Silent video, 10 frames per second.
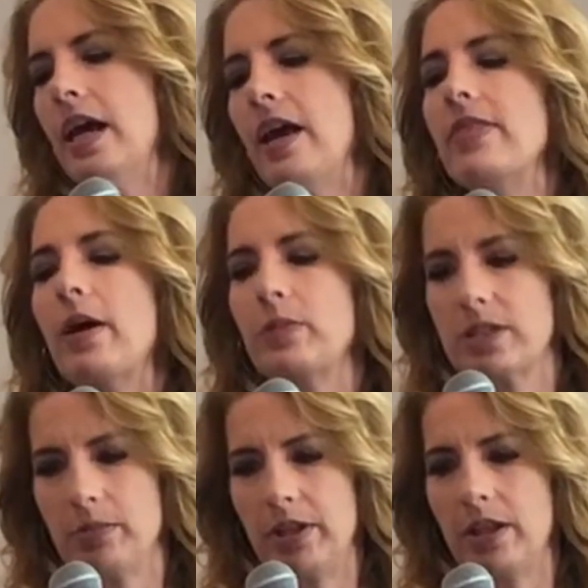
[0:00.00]
And that
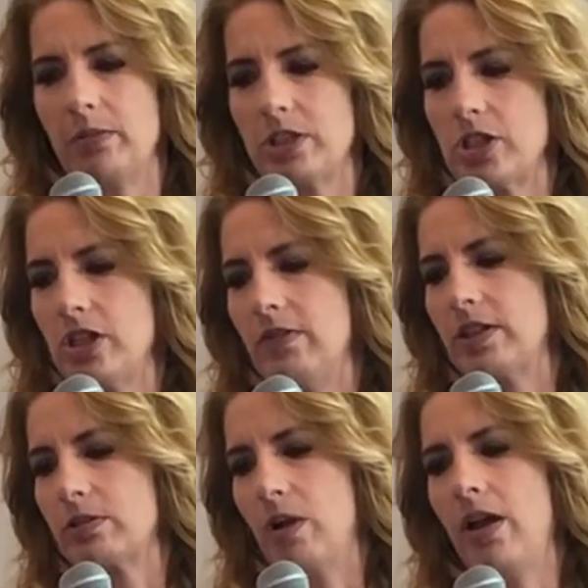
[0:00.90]
was something that was
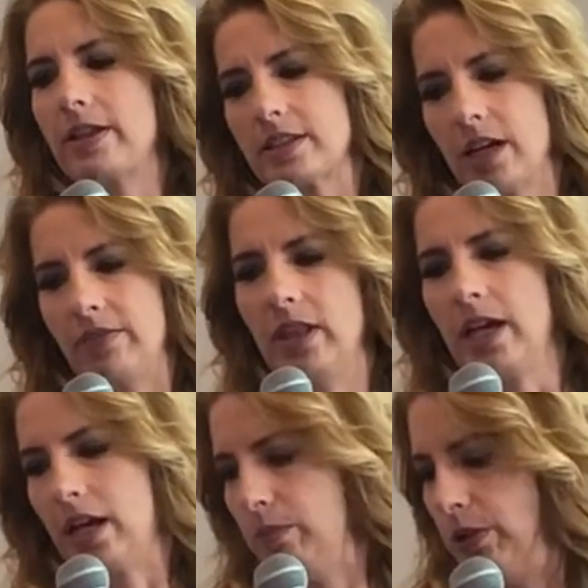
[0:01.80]
achieved as well. It's kind of in
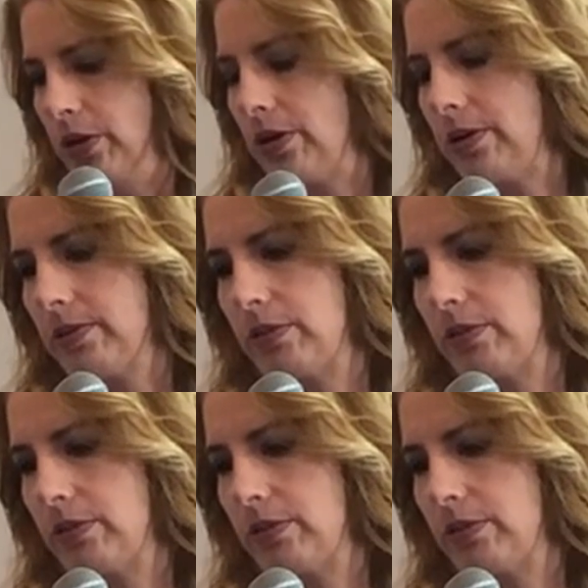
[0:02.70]
that computer